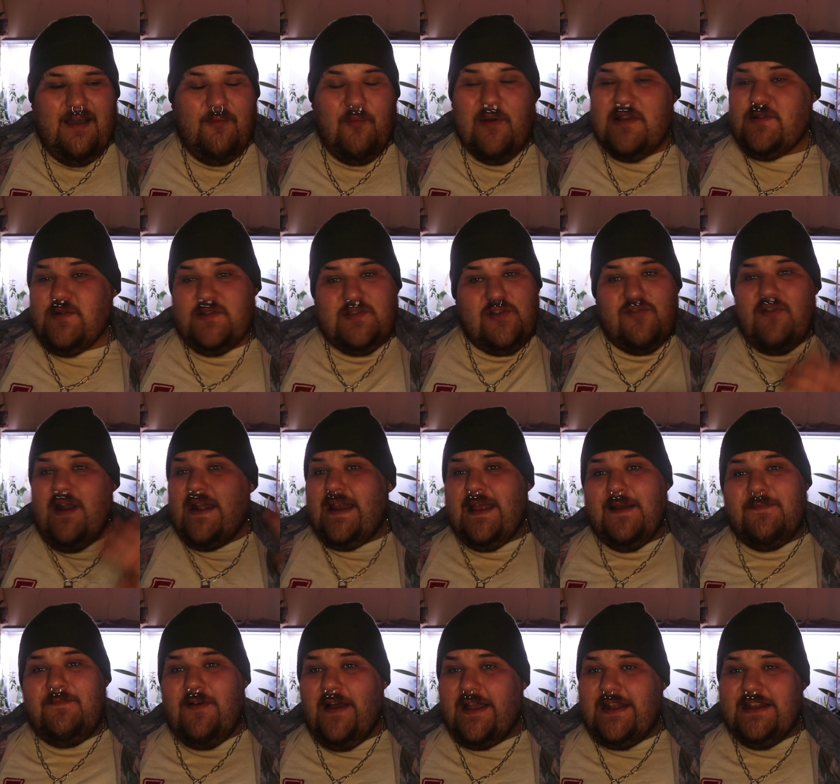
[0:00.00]
which was
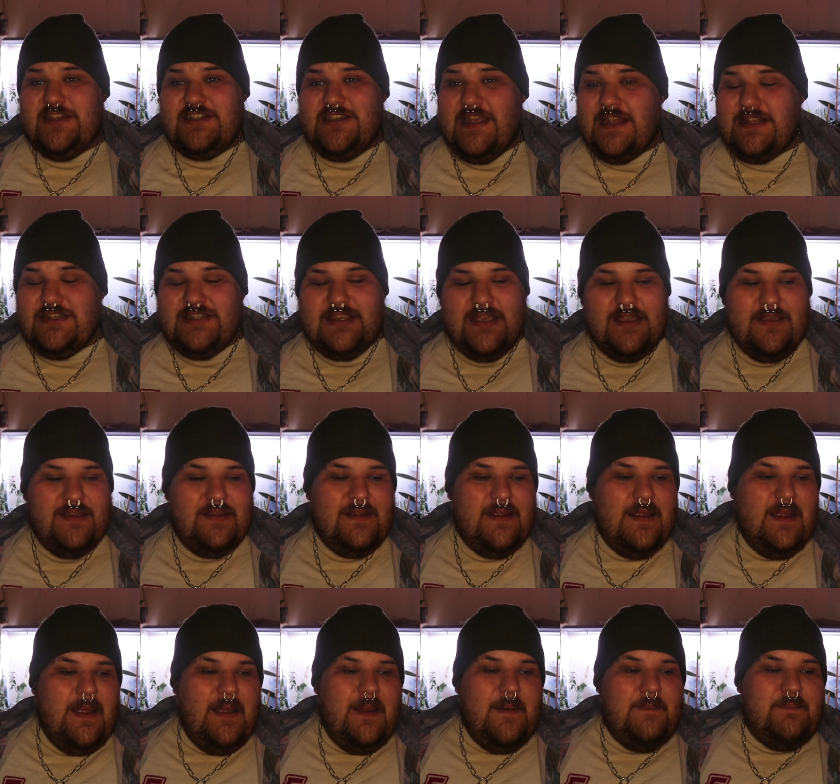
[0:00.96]
already a fucking shit show,
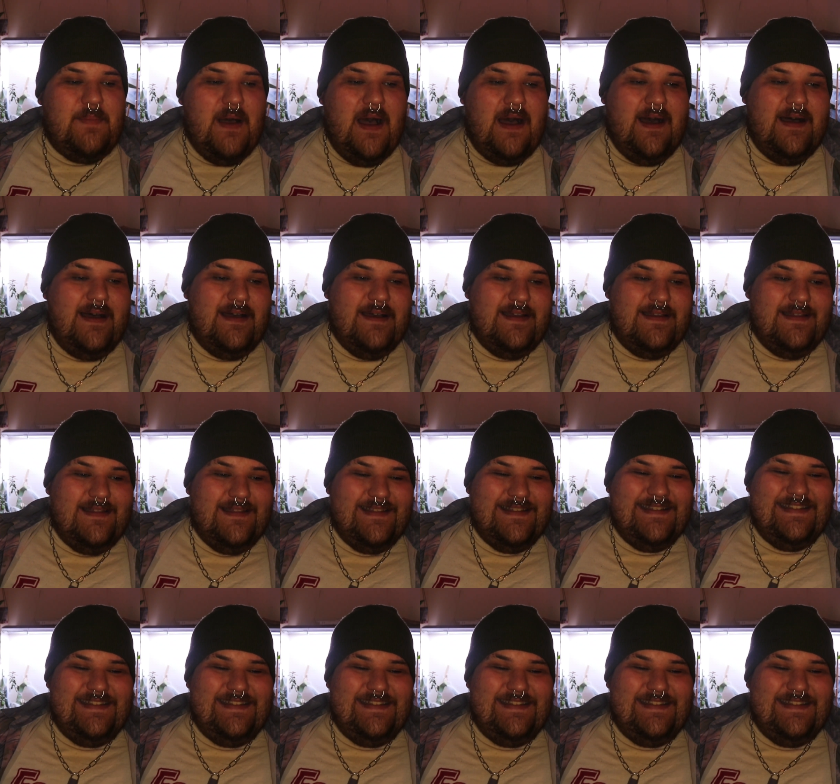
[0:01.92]
but